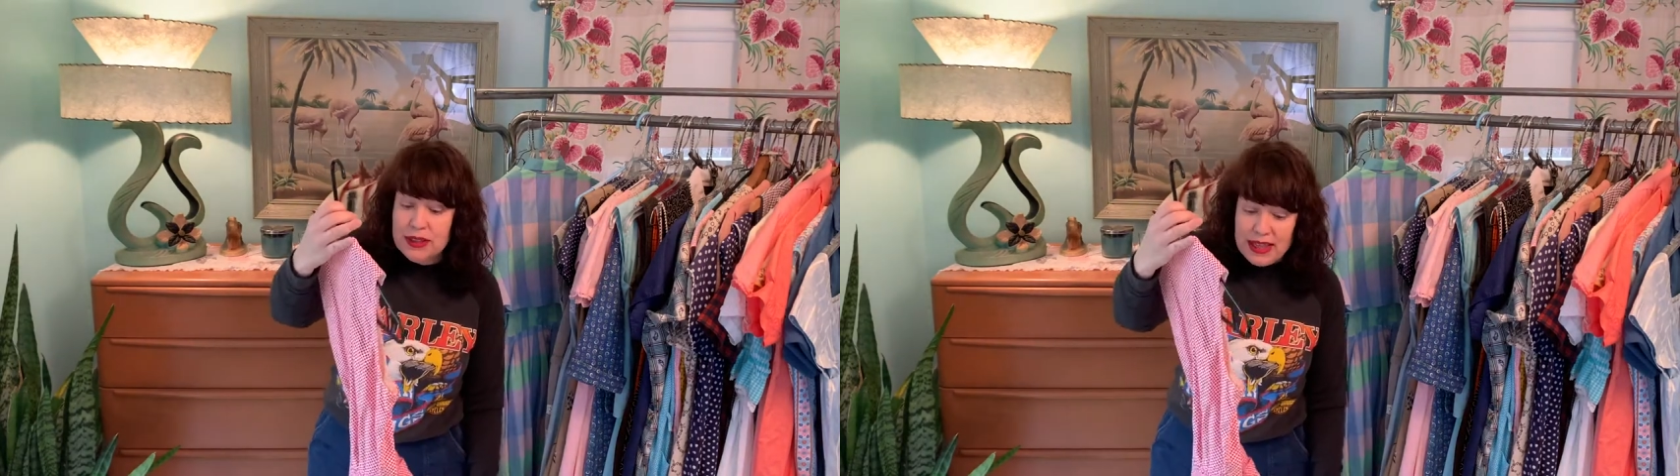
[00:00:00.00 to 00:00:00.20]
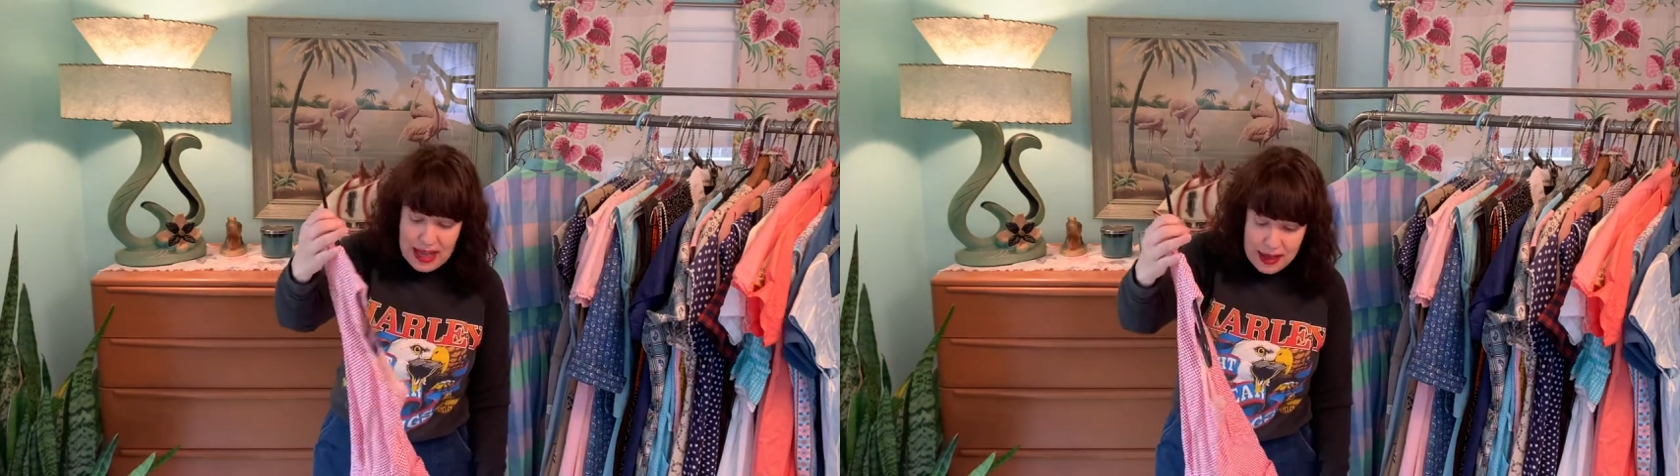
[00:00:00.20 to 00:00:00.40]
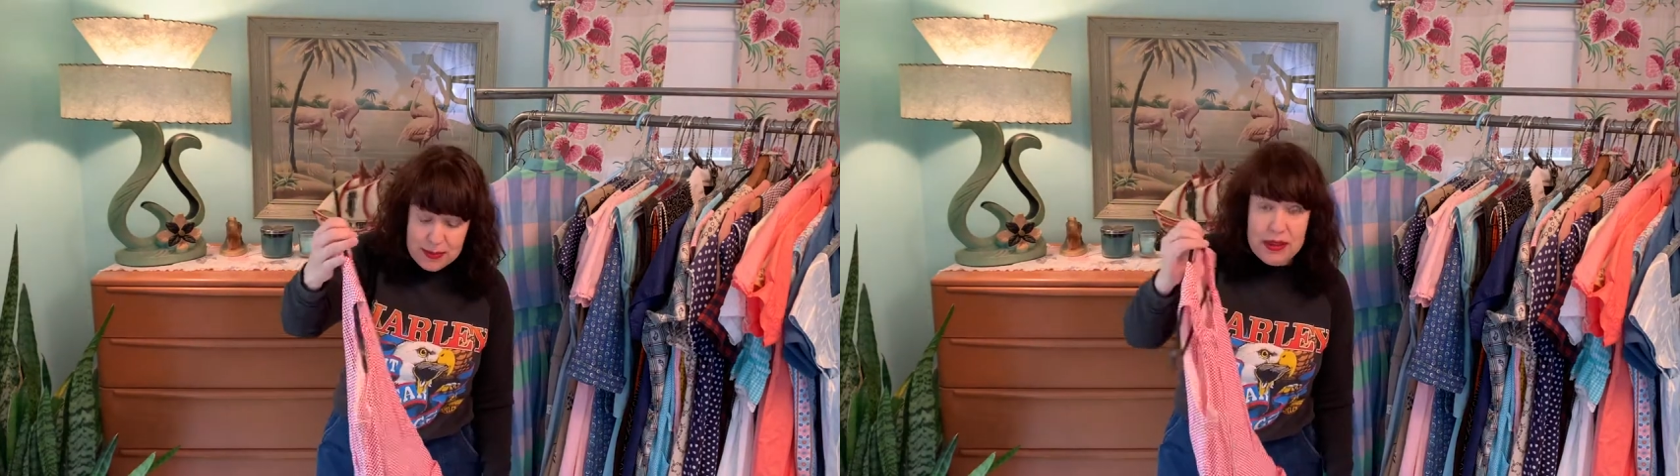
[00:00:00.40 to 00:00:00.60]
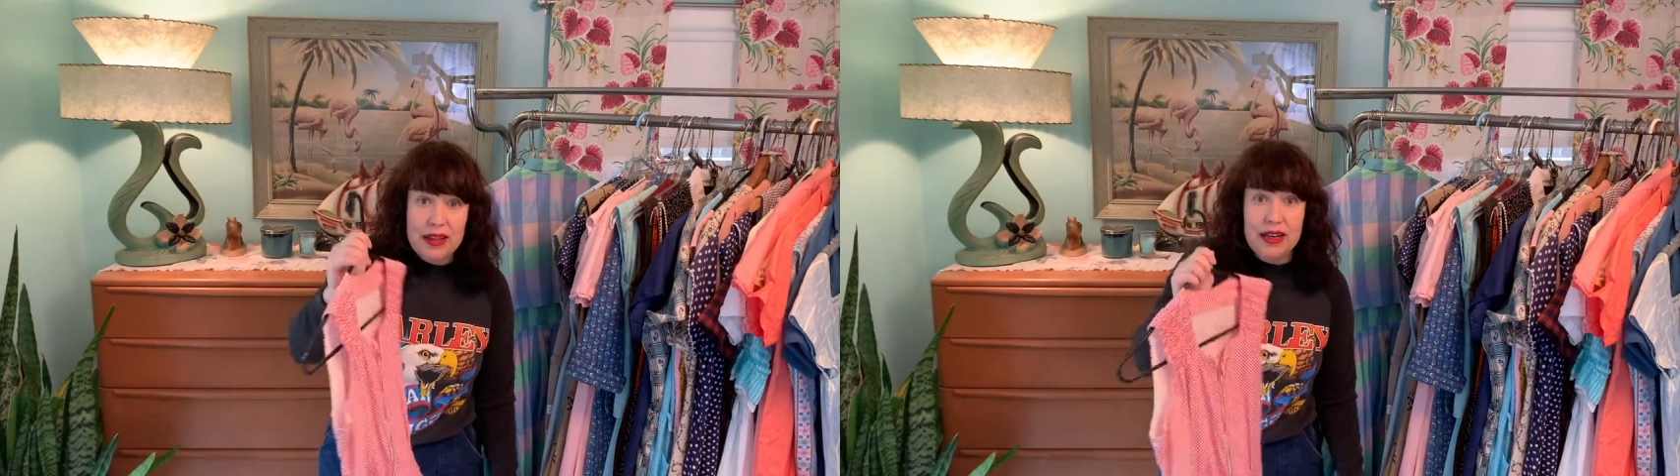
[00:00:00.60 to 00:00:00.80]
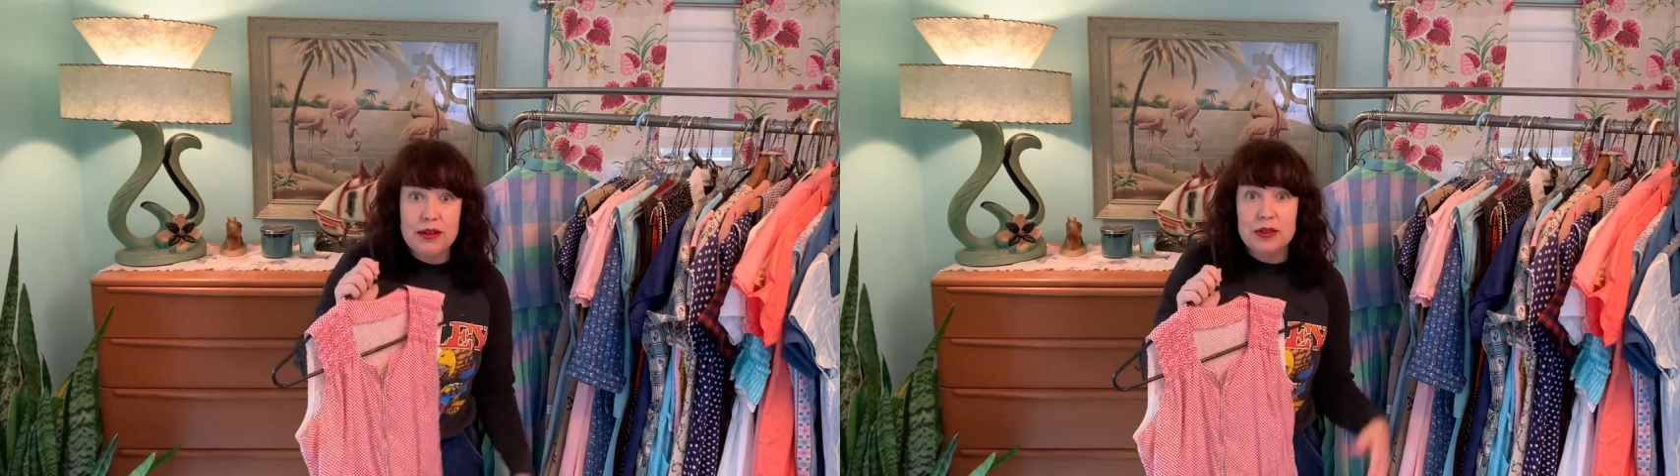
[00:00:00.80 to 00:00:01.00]
happy that
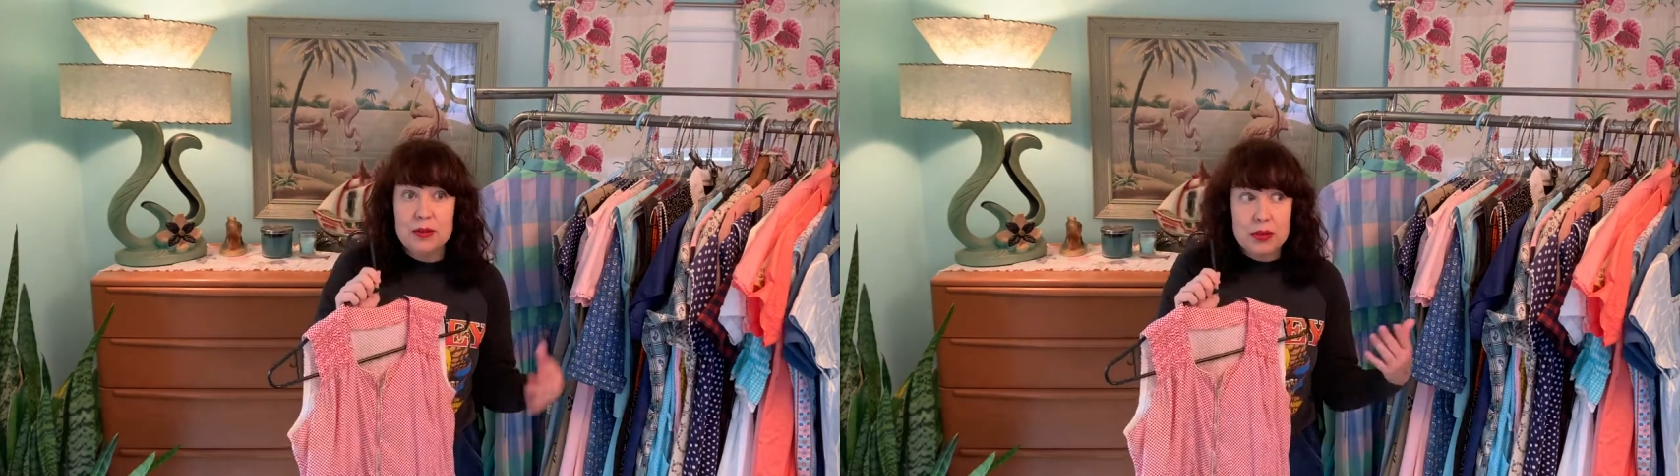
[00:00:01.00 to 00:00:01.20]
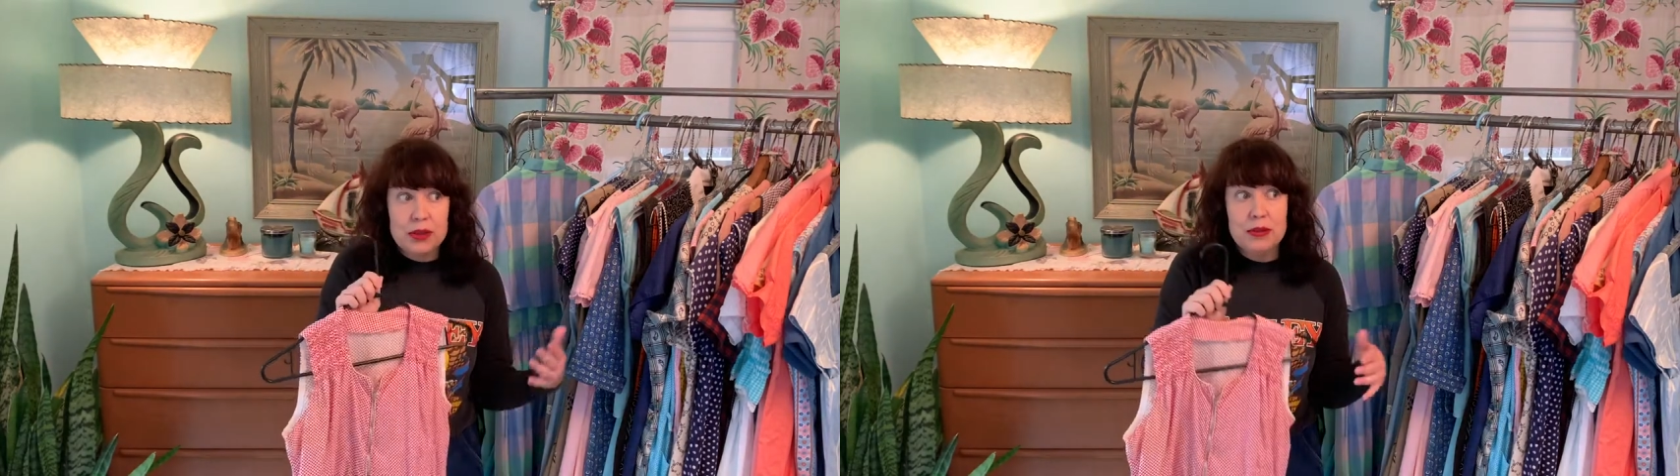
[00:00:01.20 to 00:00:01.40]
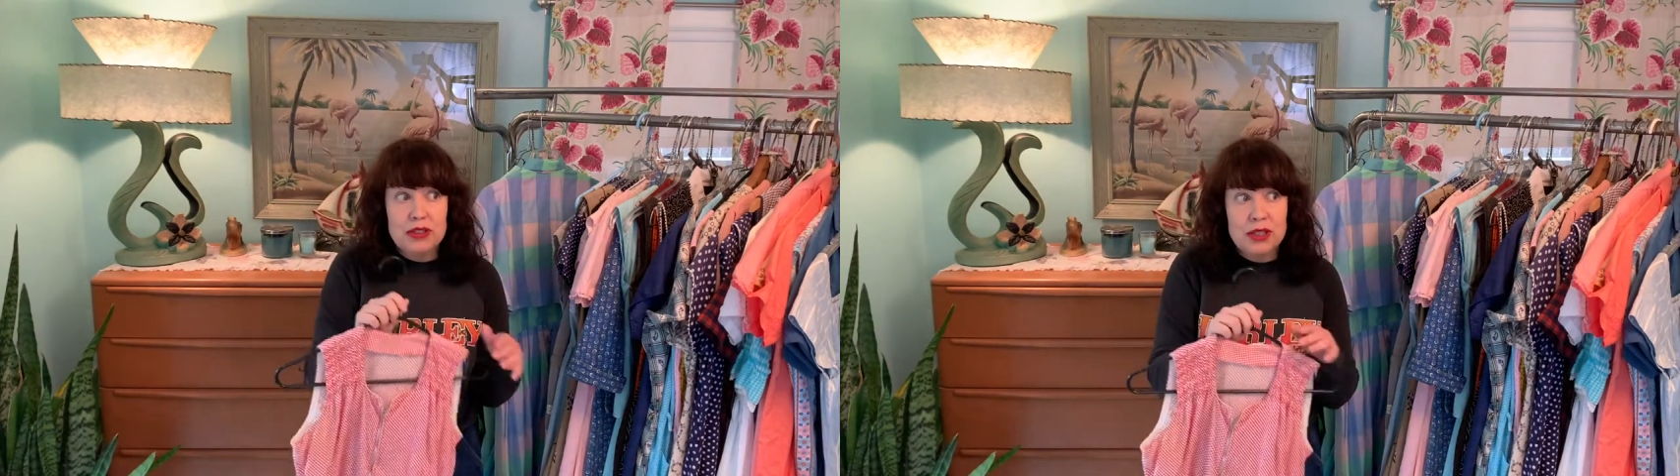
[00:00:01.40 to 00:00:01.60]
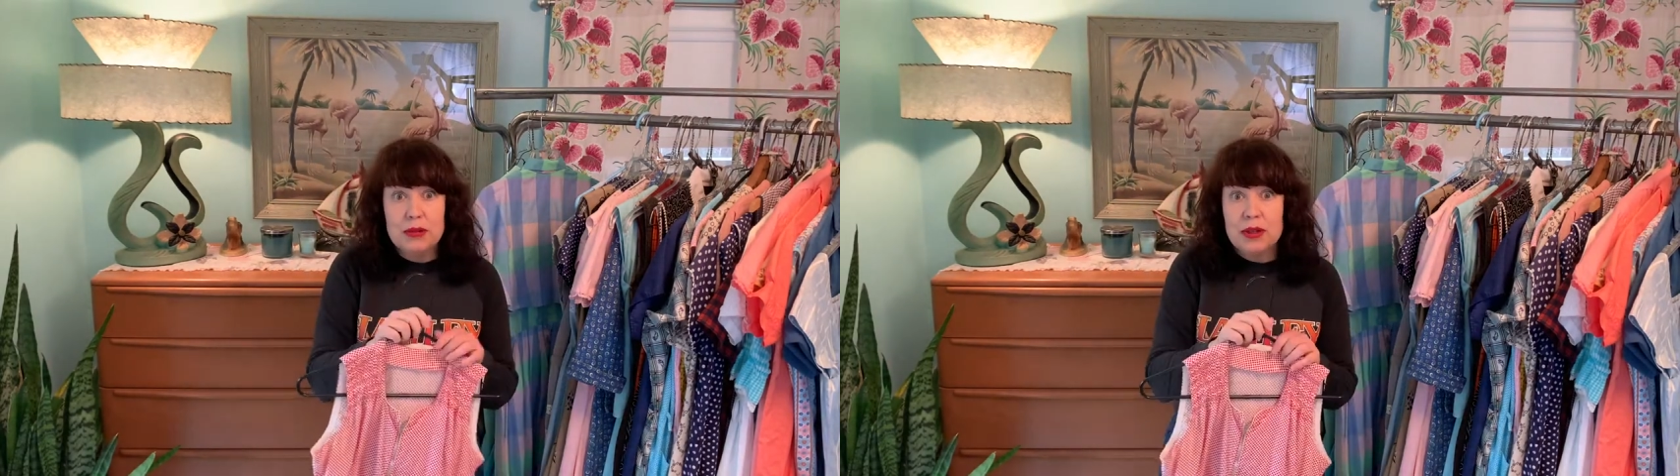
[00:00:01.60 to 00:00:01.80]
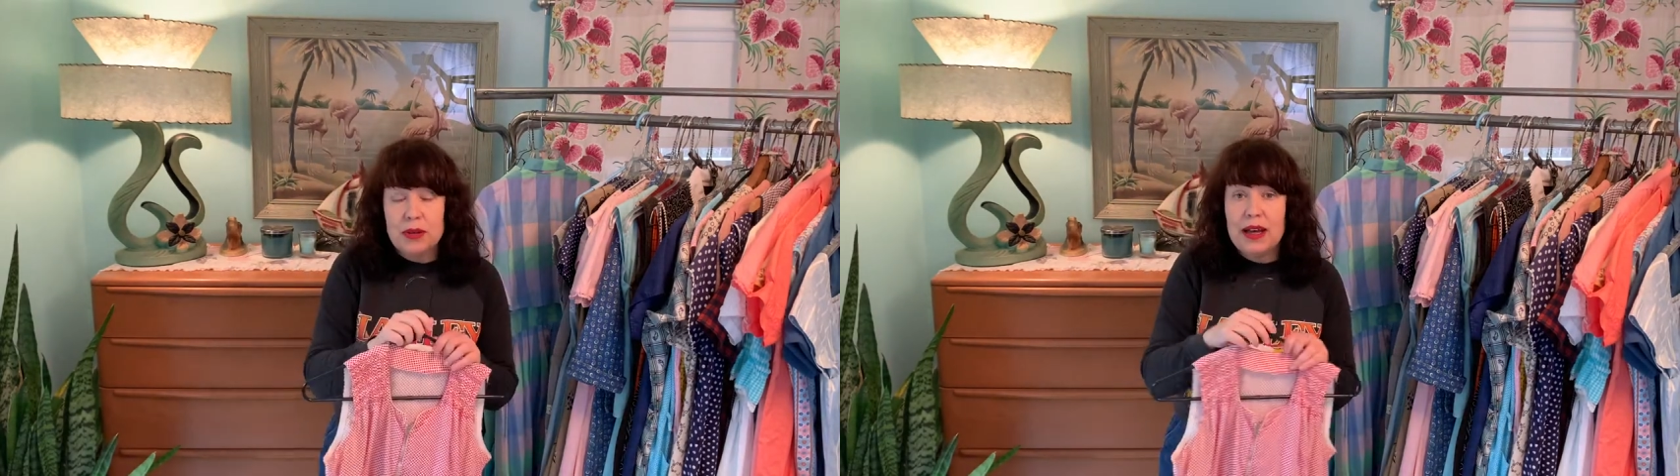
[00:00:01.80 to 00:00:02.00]
I was pretty much able to
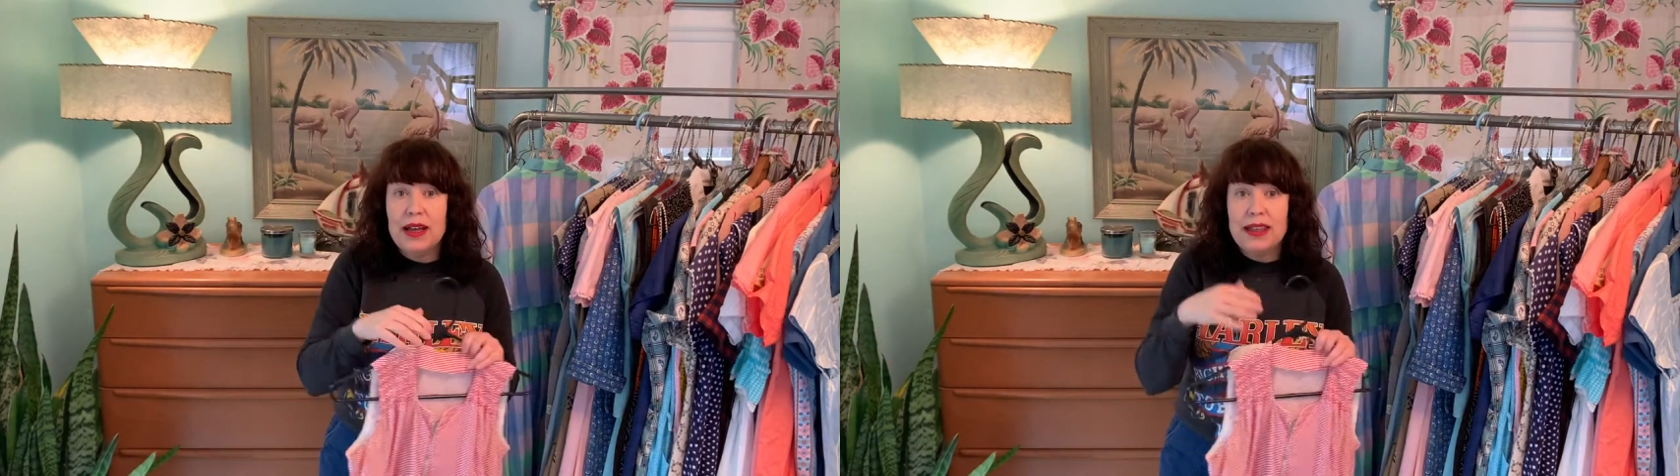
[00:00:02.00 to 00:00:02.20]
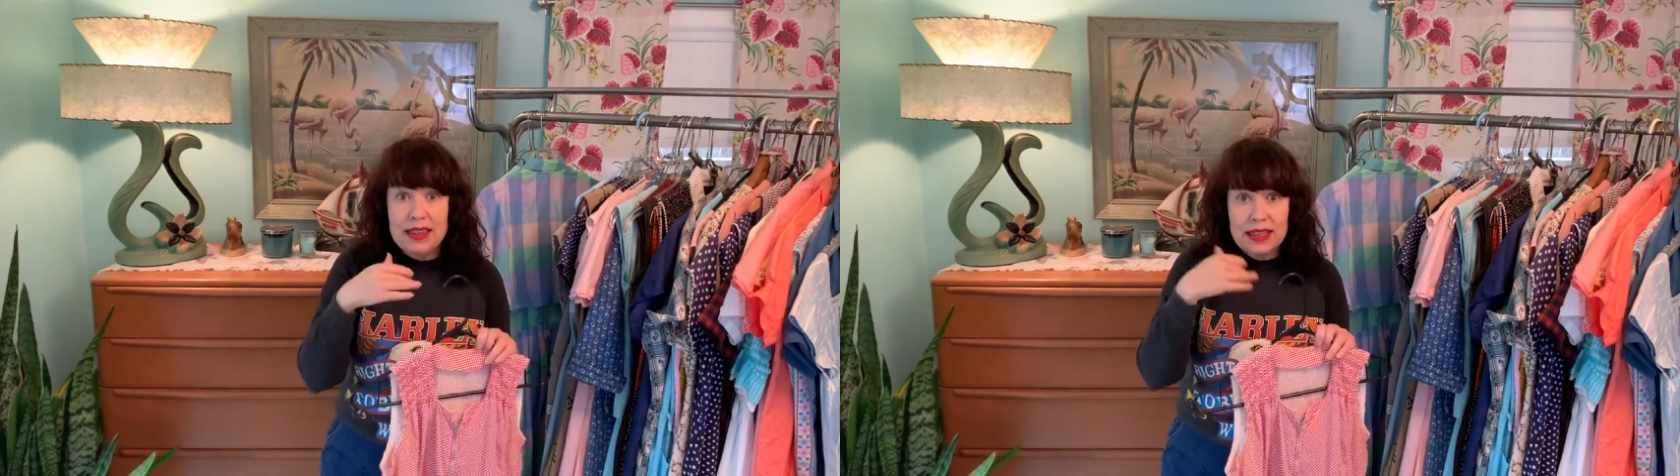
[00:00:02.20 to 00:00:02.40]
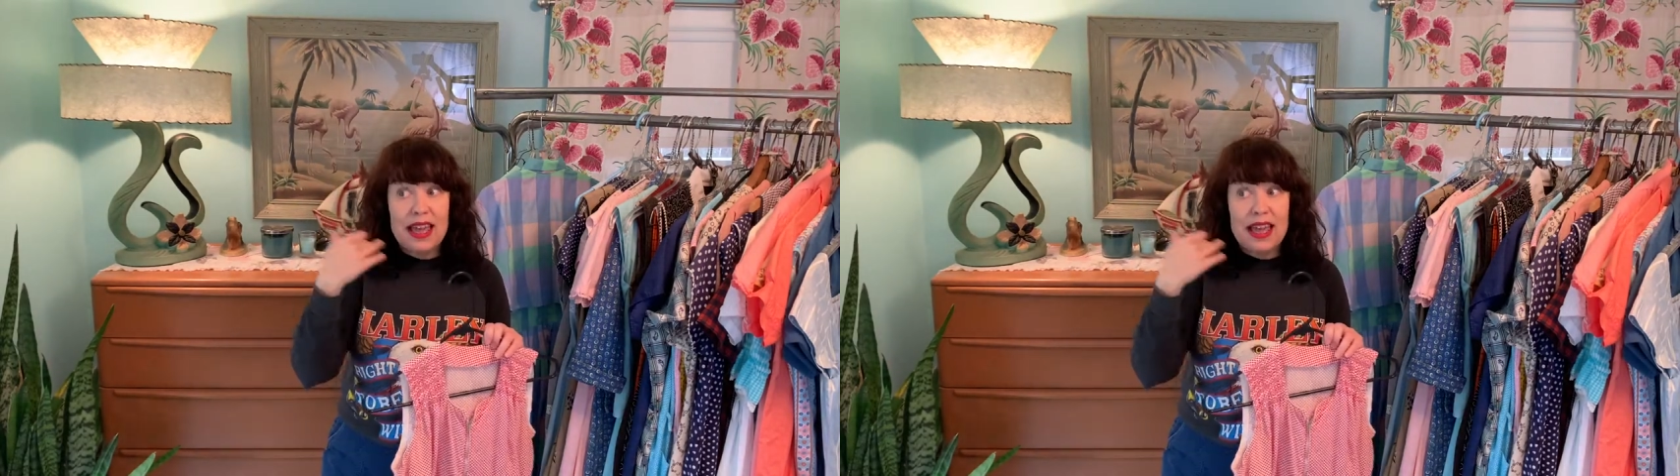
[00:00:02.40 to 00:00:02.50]
buy, I think,